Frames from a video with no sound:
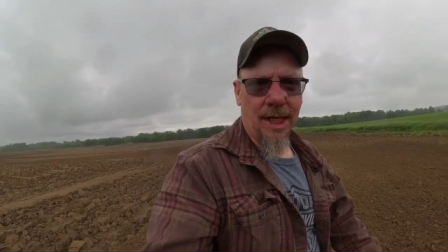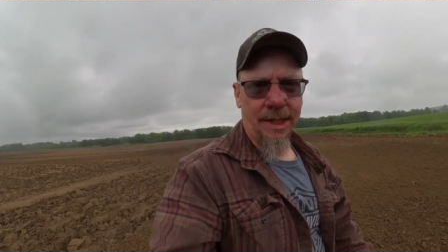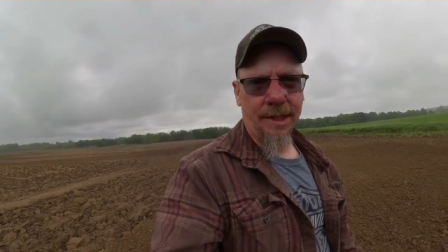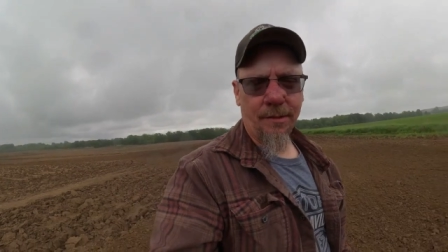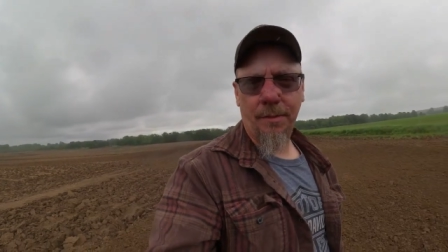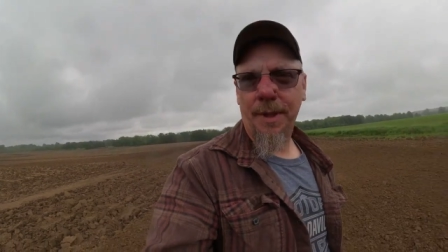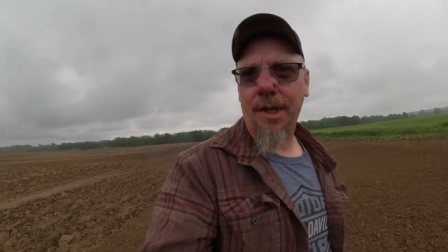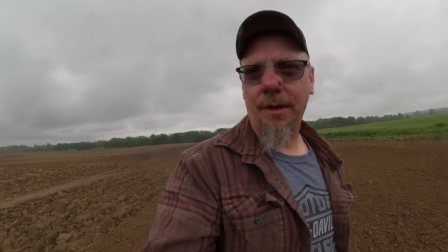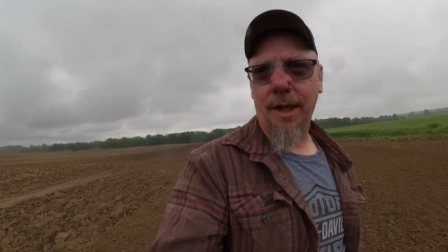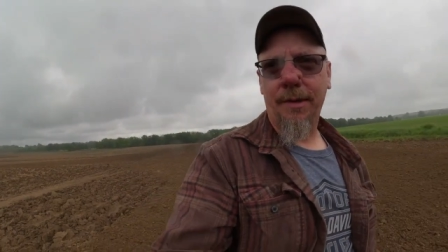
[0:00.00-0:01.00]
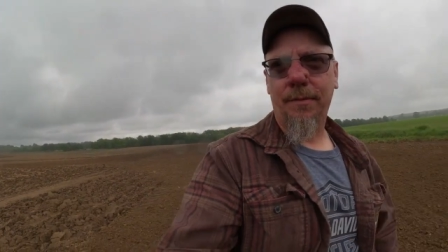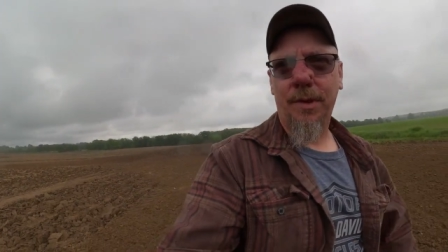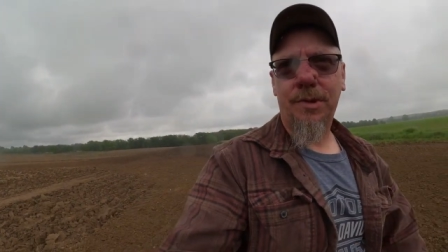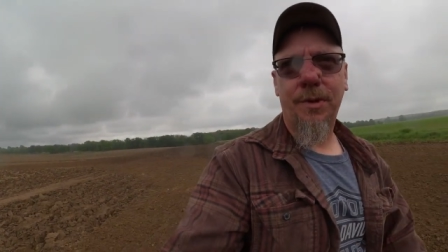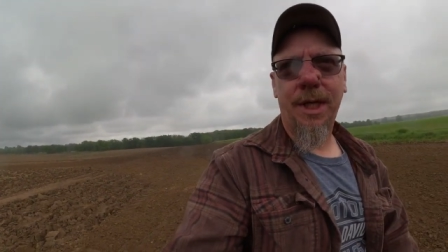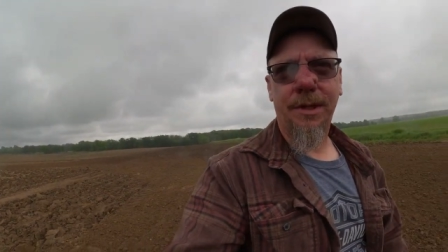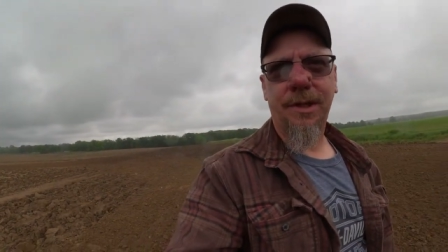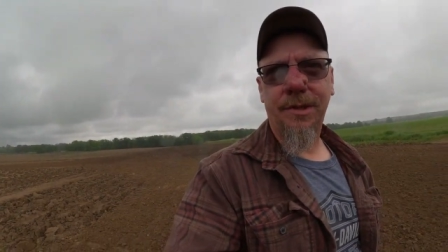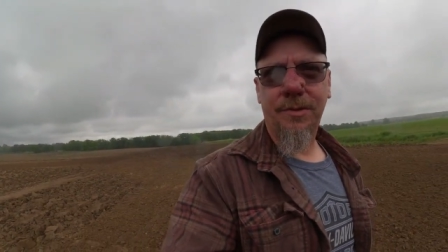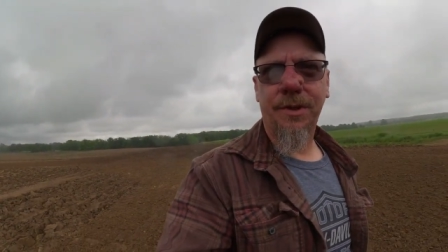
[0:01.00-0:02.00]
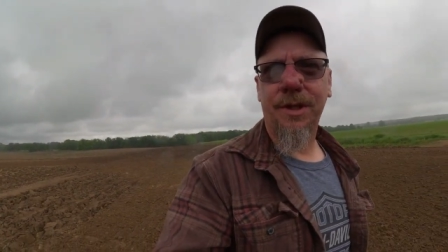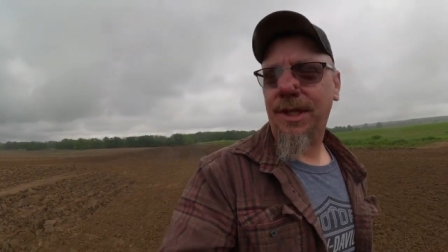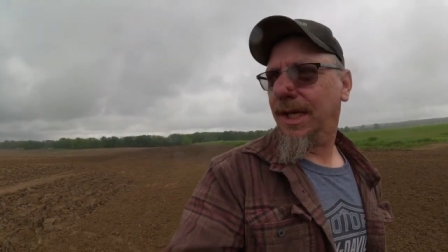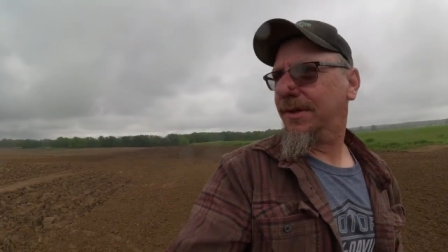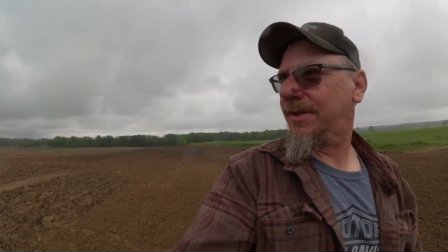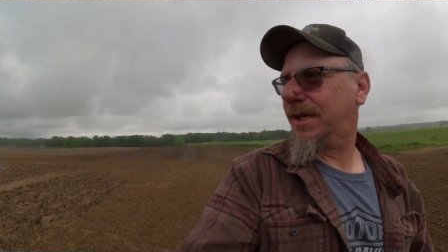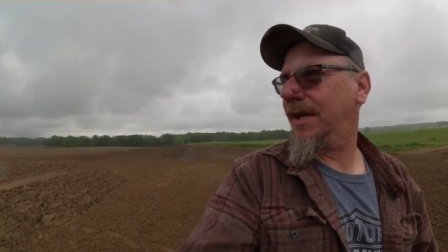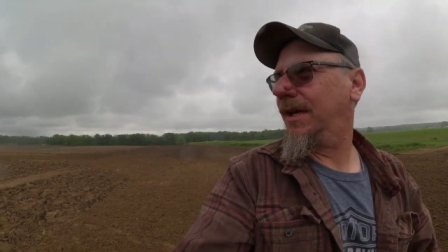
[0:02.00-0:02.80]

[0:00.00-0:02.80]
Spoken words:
I think we'll be all right. Once we hit this with the disc,